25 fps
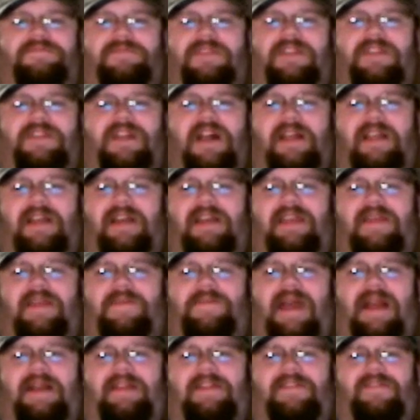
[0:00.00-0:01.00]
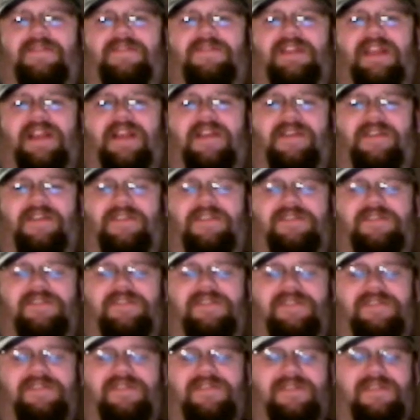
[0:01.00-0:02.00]
You're not going to get back to those
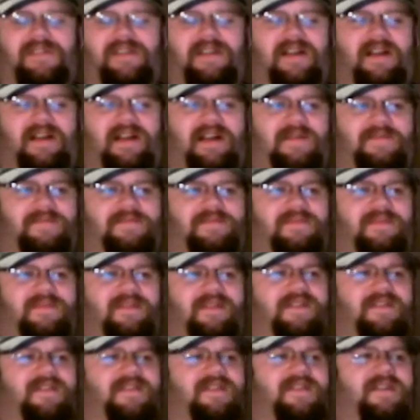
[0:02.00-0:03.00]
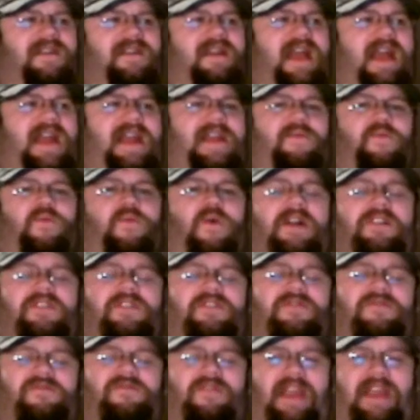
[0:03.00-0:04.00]
eras. And it
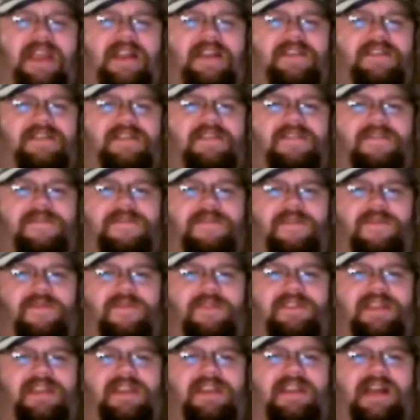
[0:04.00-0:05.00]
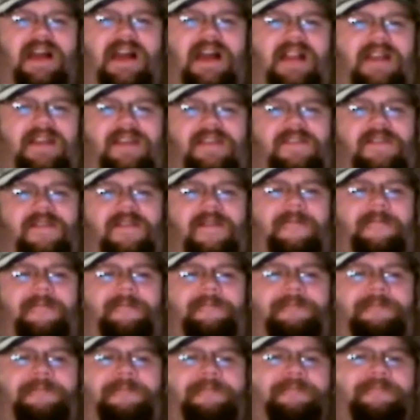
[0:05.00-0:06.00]
was great for what they done.
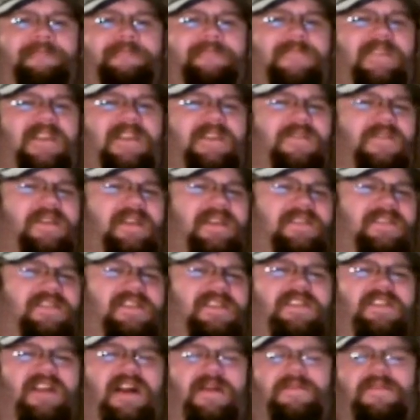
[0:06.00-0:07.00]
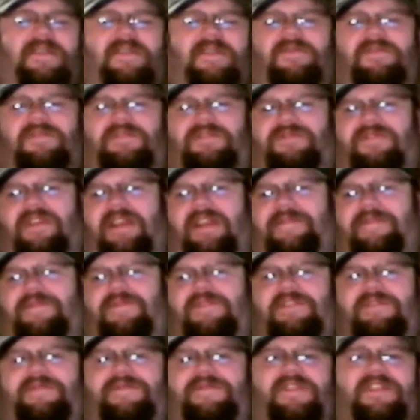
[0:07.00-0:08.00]
You know, ECW was great. If it
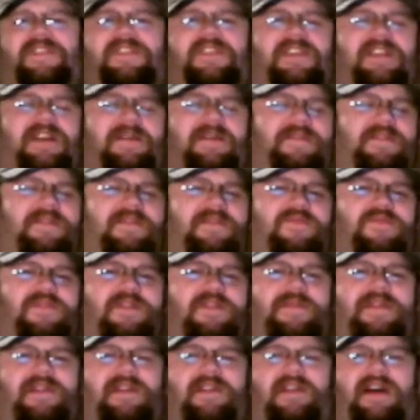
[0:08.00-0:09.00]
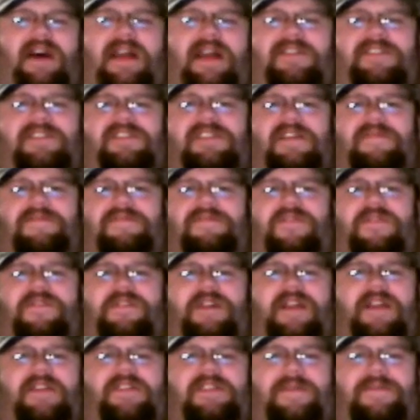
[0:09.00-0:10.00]
wasn't for ECW, there wouldn't have been a lot of stuff
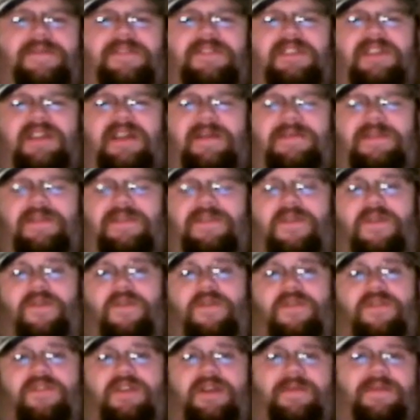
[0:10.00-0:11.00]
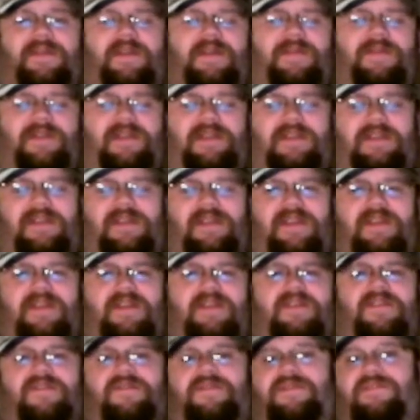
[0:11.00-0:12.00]
going on in WCW or
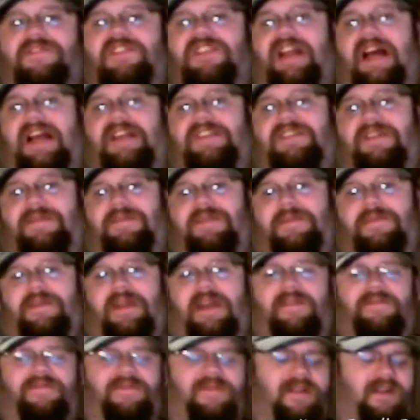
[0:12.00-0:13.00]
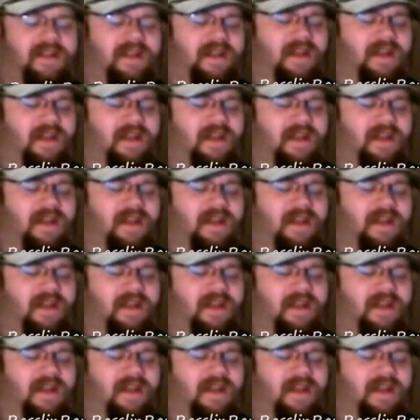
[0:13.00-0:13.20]
WWE/WWF.